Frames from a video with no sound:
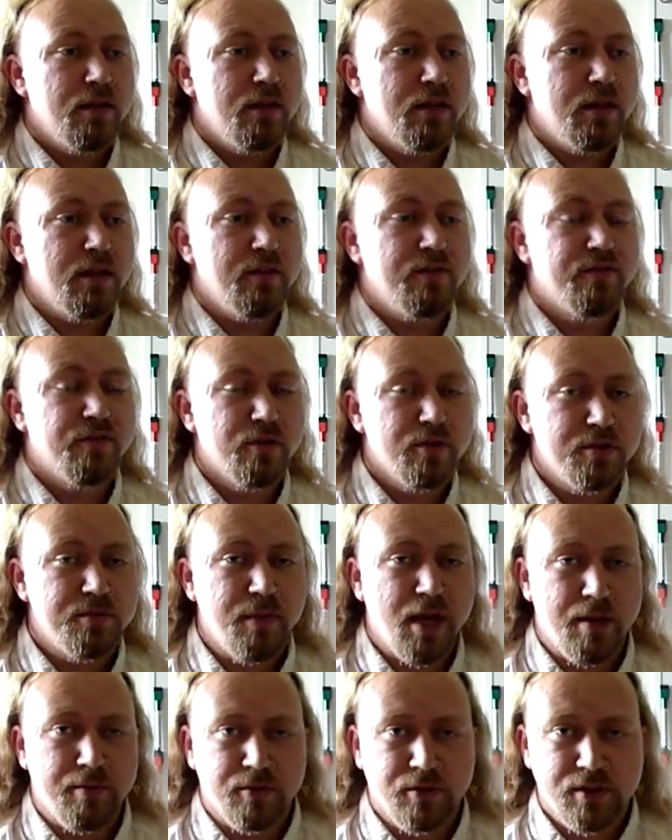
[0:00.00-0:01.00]
the first
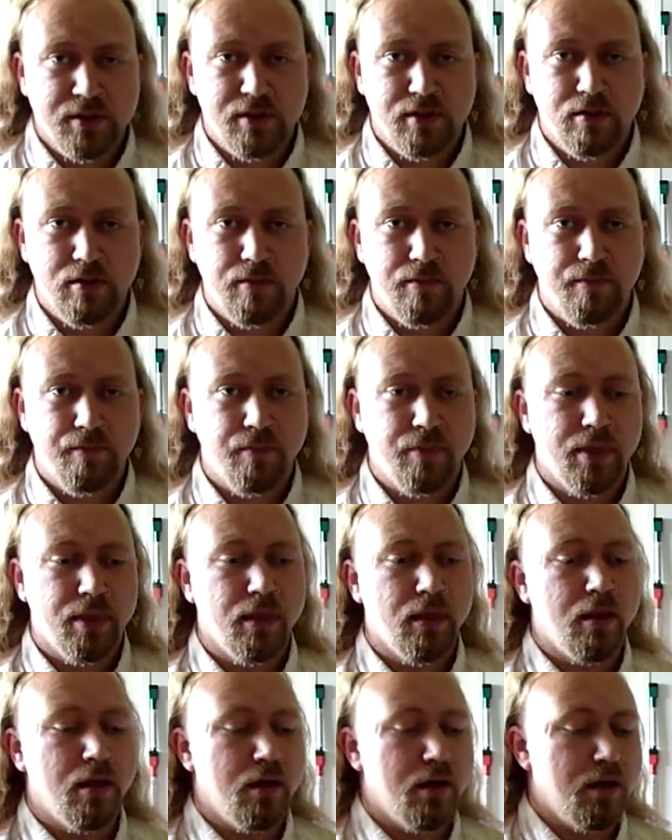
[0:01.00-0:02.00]
mammals
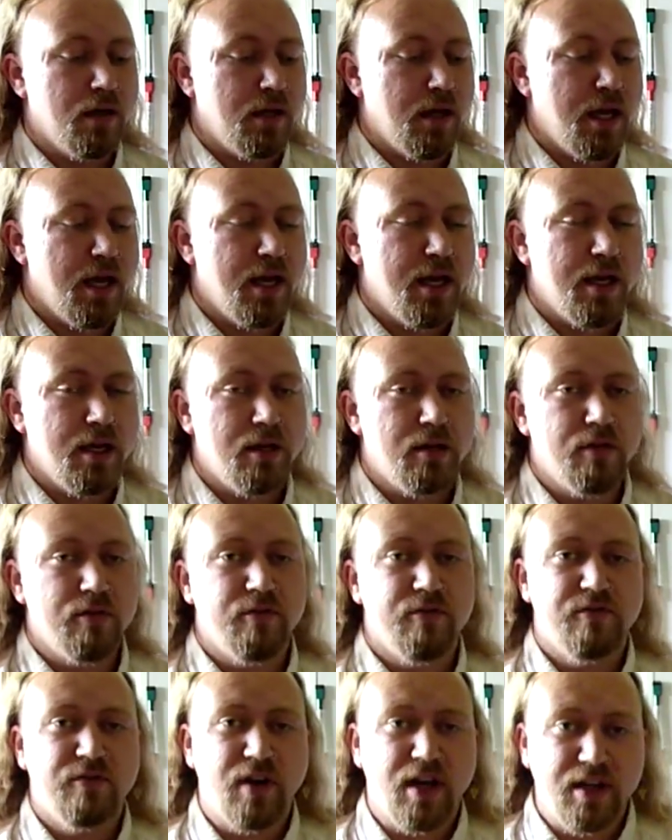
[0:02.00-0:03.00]
had
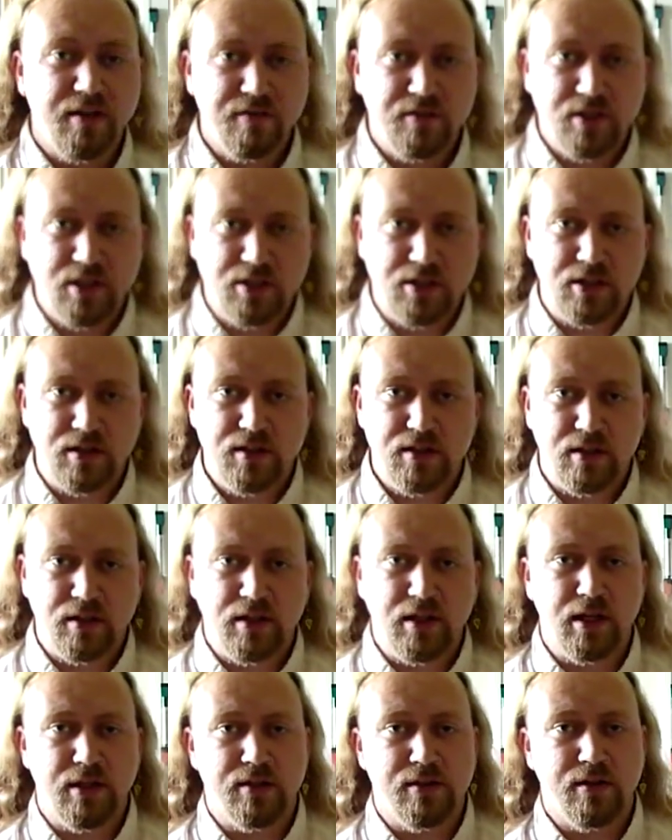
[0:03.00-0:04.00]
5 digits on
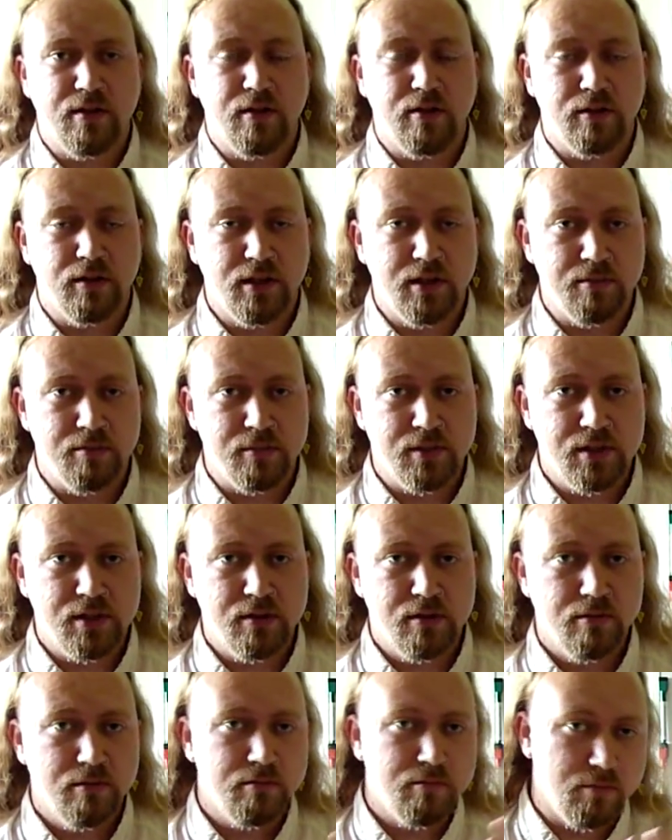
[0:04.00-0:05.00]
the ends of their limbs,
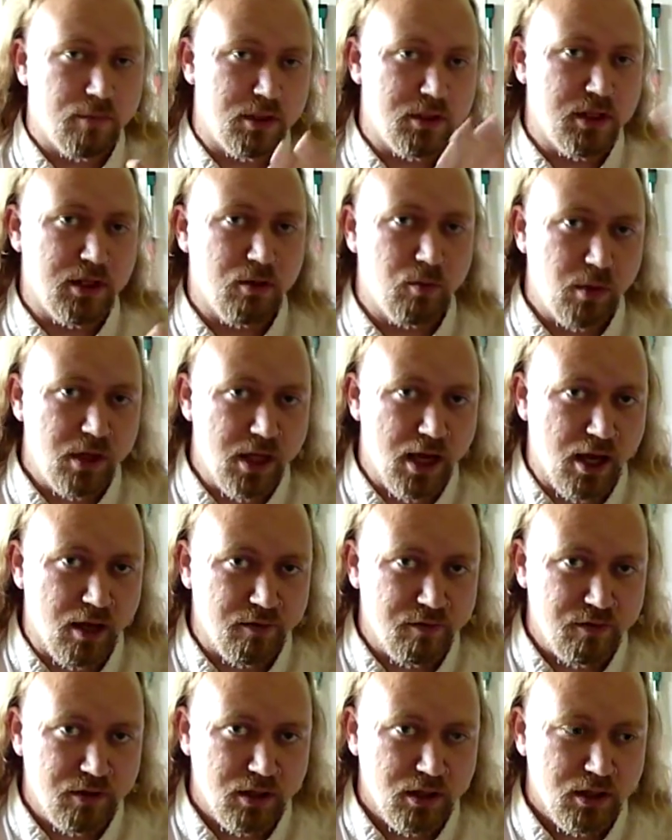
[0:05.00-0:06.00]
much like we have.
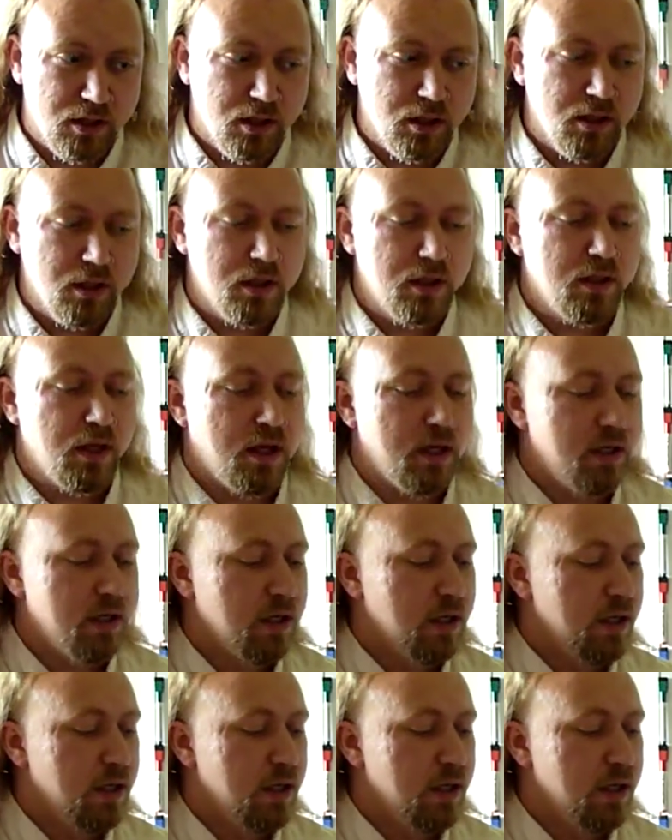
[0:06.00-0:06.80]
Okay,